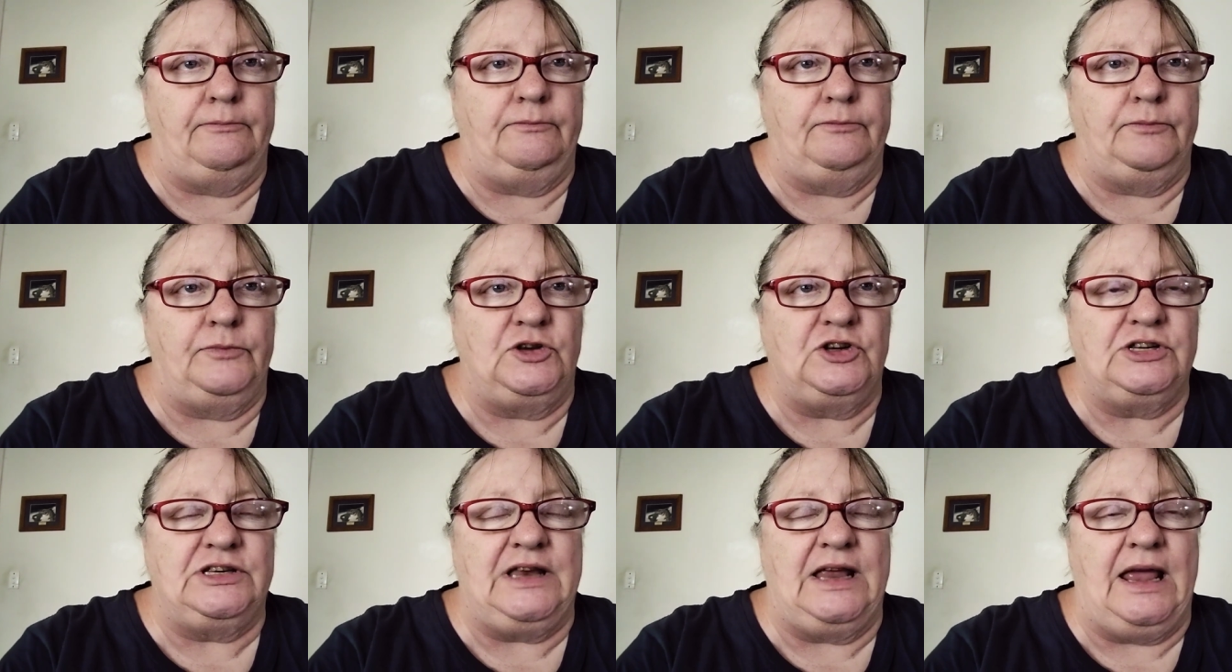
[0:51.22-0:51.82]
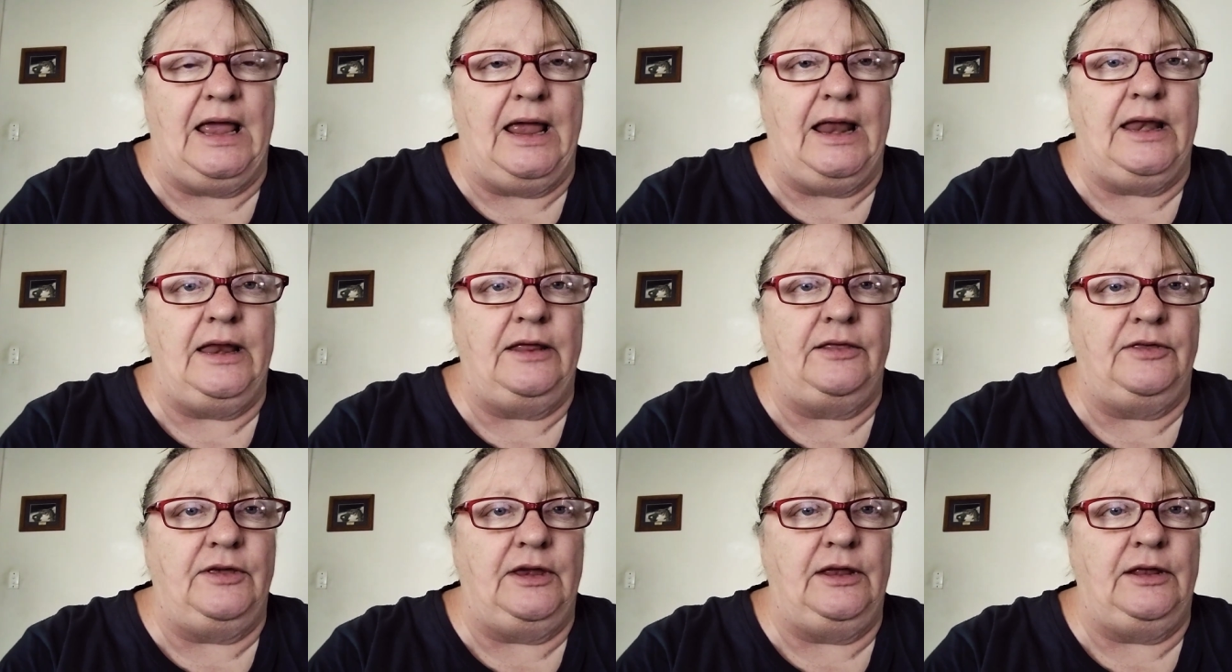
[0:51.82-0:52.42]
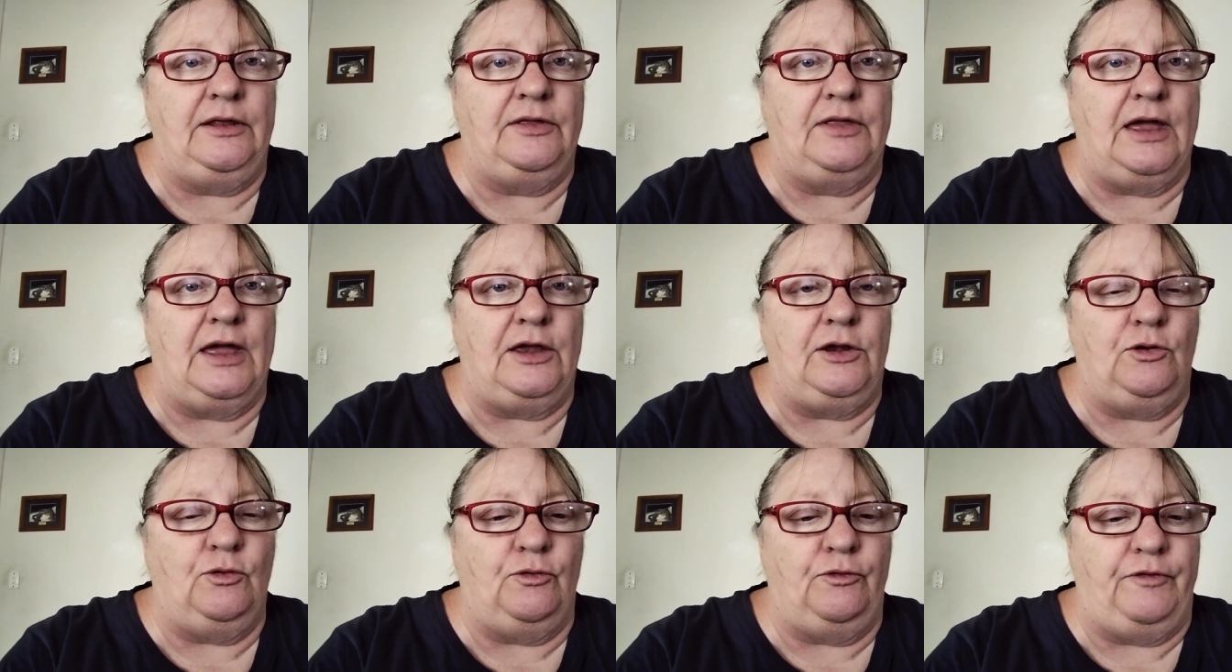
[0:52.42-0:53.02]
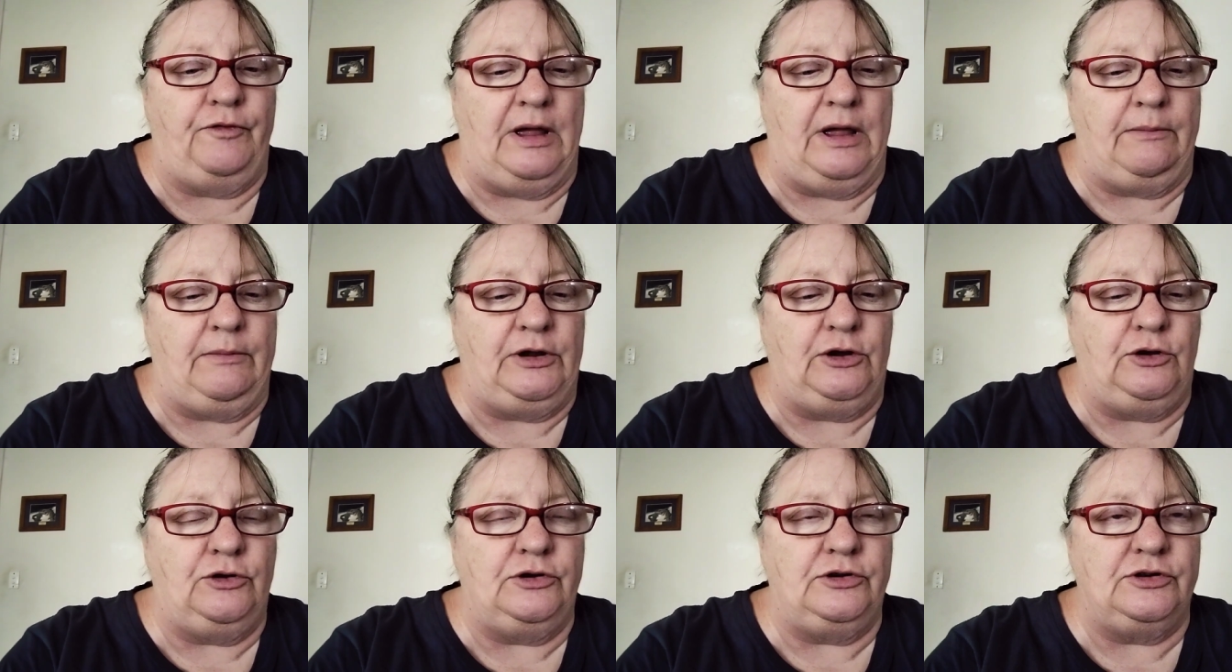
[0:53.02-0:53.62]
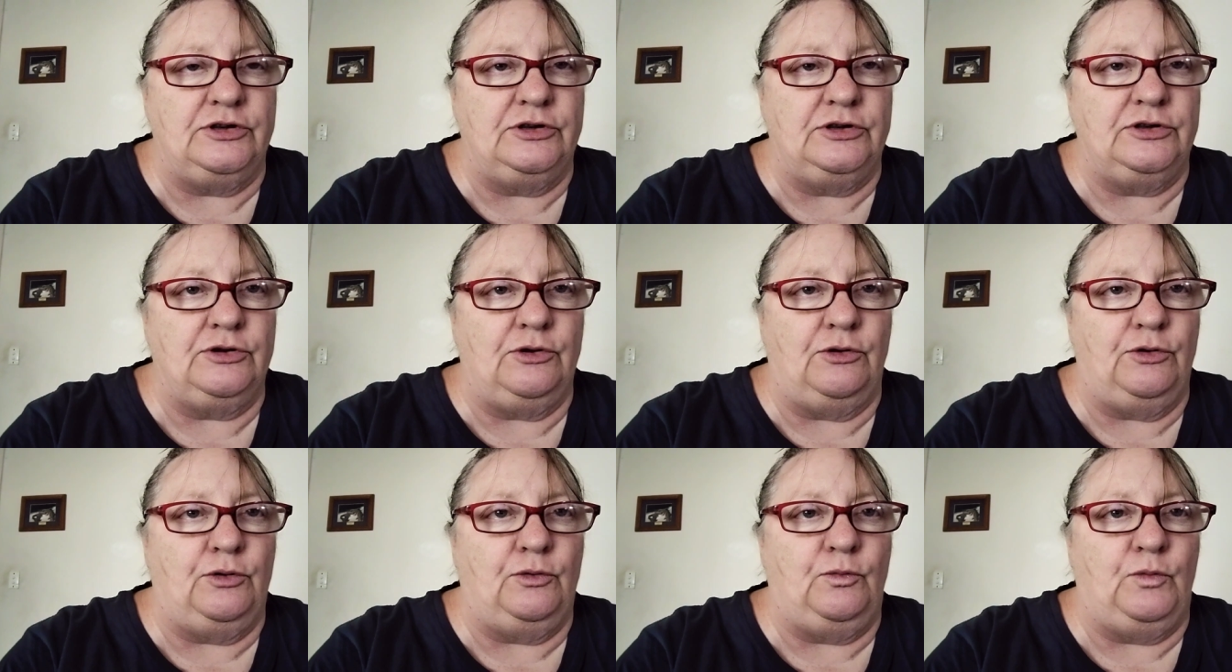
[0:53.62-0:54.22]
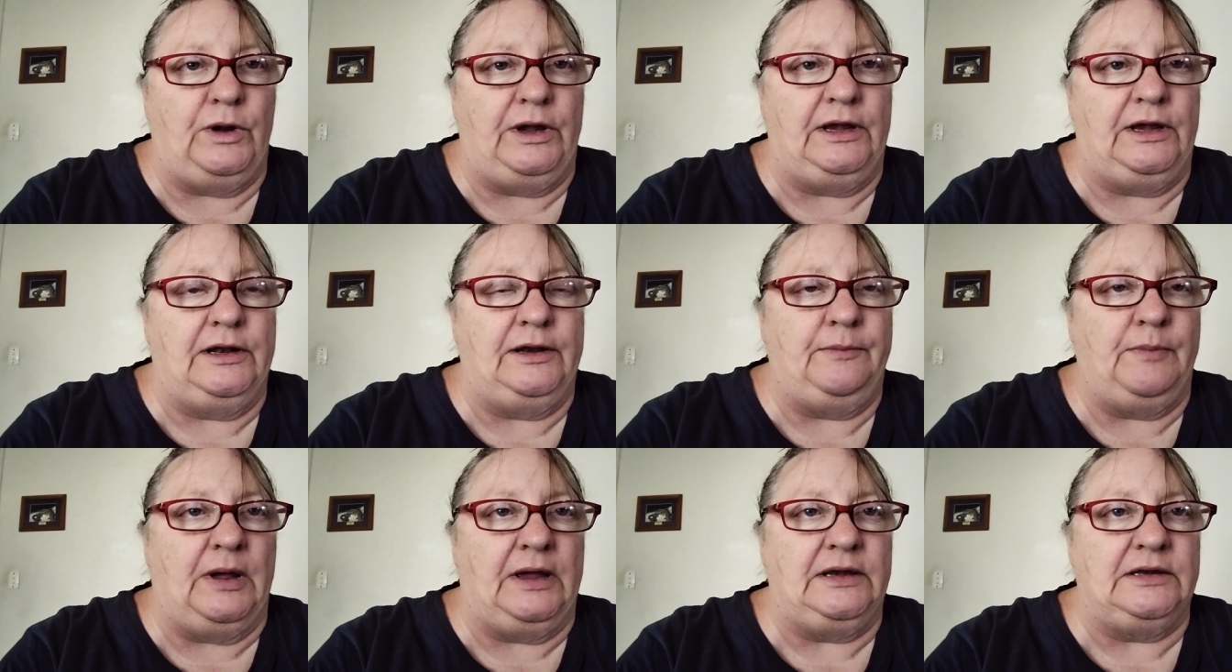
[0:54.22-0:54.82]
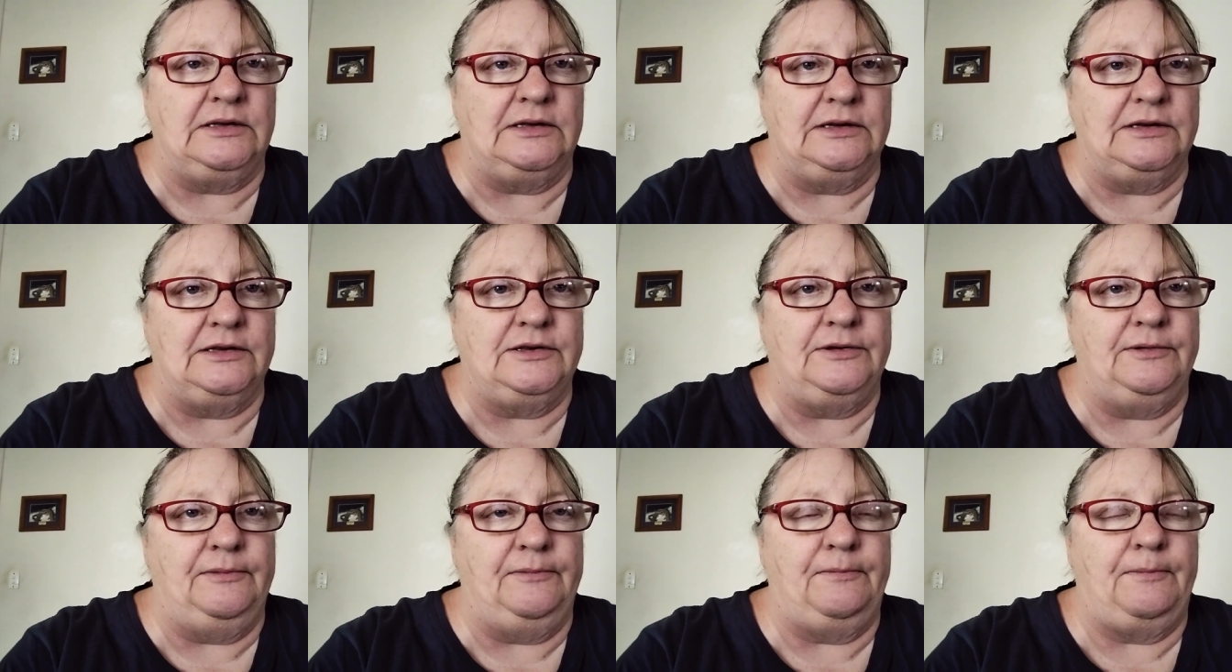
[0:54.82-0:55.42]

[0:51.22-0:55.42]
just anything that your family uses on a weekly basis.